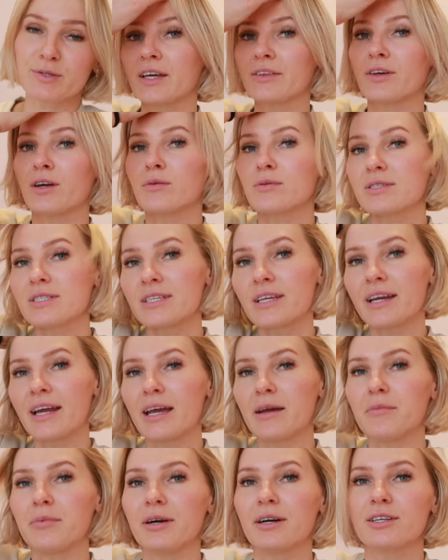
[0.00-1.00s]
I thought it was
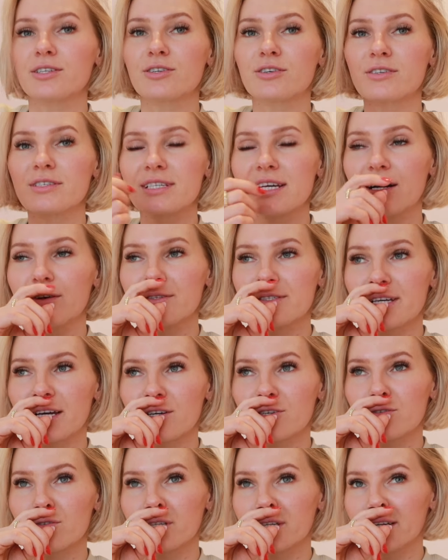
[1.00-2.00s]
today, but it turns out it's
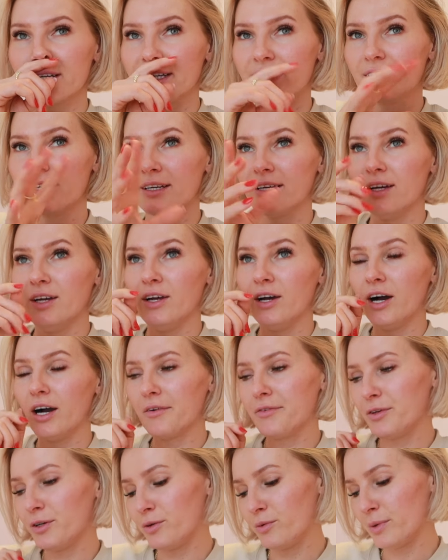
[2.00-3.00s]
actually a
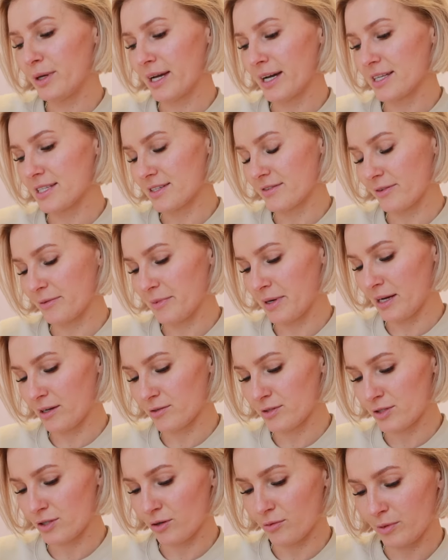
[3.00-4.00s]
few weekends from now,
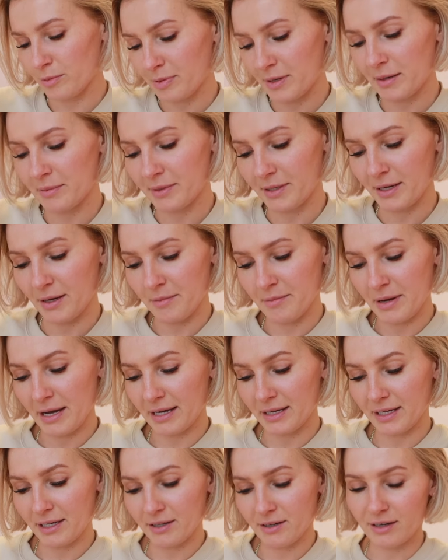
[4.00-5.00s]
so we'll probably come
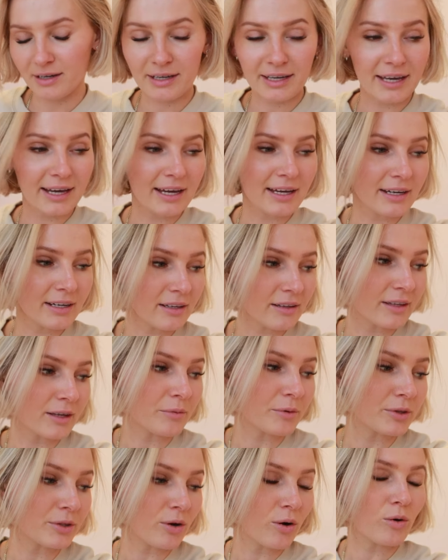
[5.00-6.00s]
back here again, like
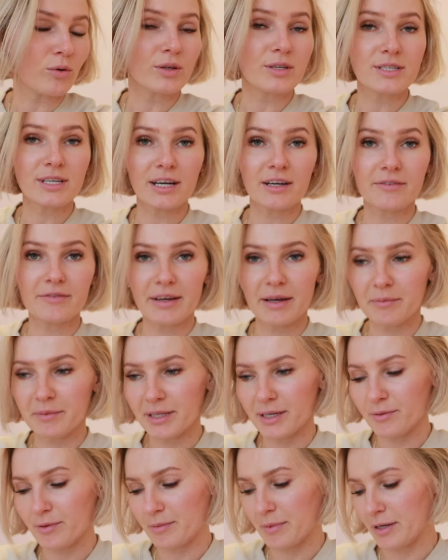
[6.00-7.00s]
with the whole entire
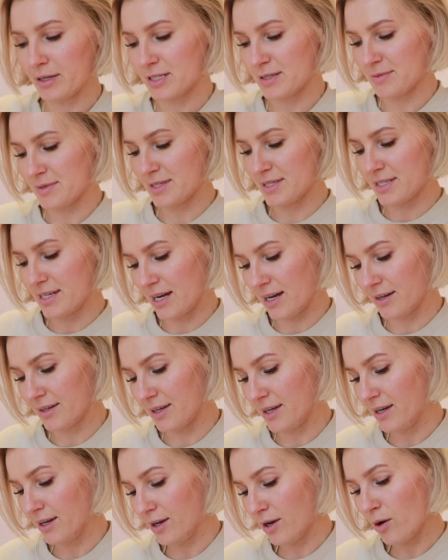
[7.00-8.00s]
family when my husband's not
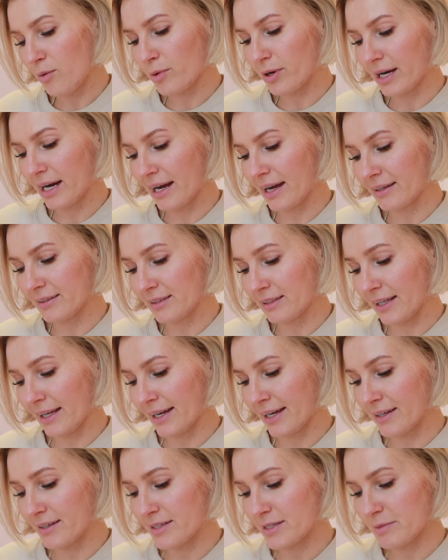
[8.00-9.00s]
working on the
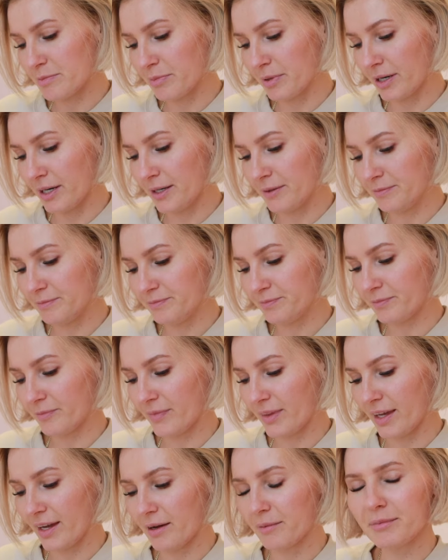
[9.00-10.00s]
land. But
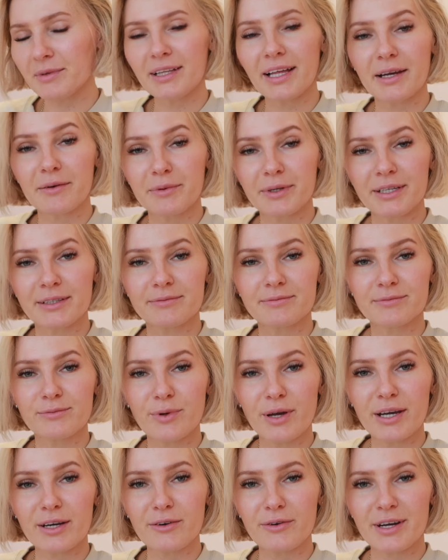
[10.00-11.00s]
yeah, I'm glad we
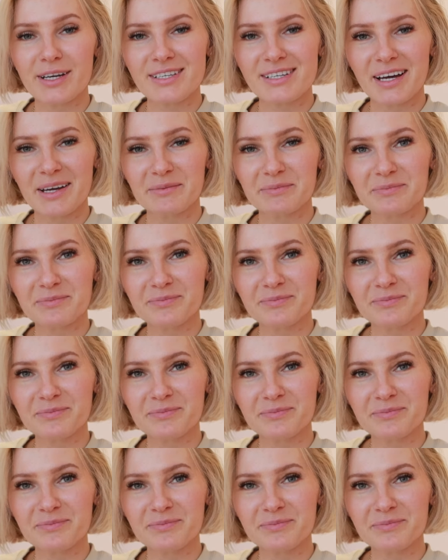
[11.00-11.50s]
had a great time.